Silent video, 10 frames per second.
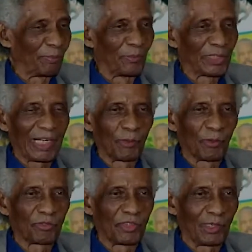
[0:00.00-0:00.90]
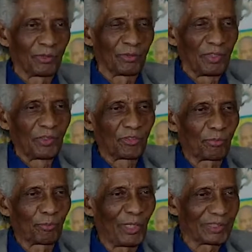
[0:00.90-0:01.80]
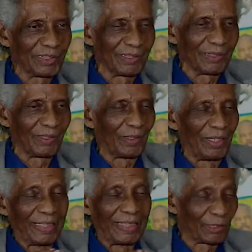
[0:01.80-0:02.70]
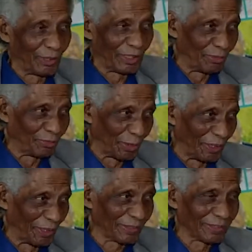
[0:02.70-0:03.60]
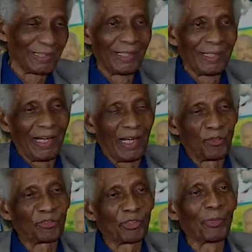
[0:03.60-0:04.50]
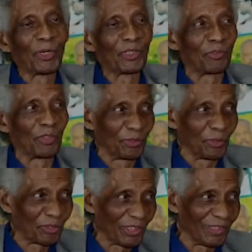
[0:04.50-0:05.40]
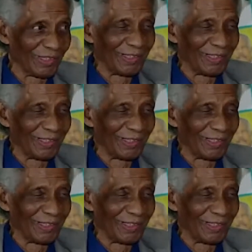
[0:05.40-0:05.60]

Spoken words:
But I was now spotted, later on I found out, as somebody of the future,